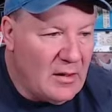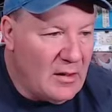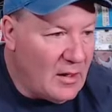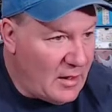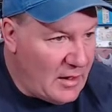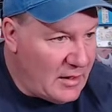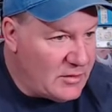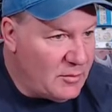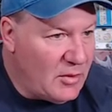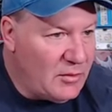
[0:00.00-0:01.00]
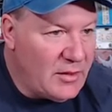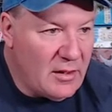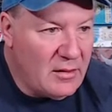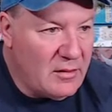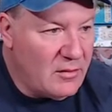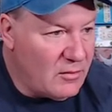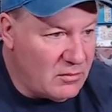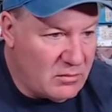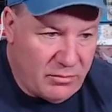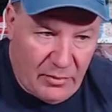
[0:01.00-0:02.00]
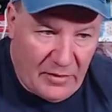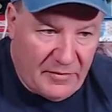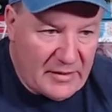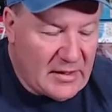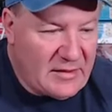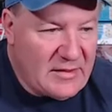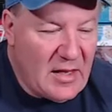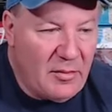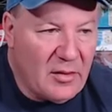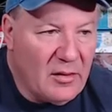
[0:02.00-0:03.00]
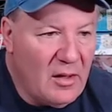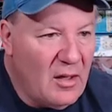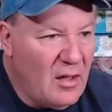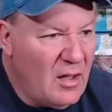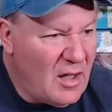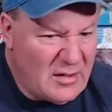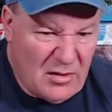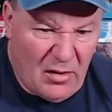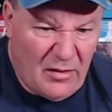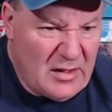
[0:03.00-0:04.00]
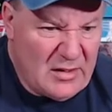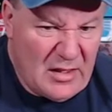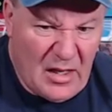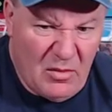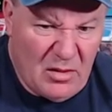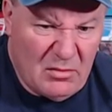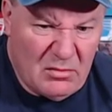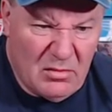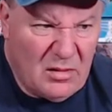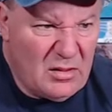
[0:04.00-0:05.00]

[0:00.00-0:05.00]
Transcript: Uh, Age Ammonia, uh, perfect example. I saw this and I went, what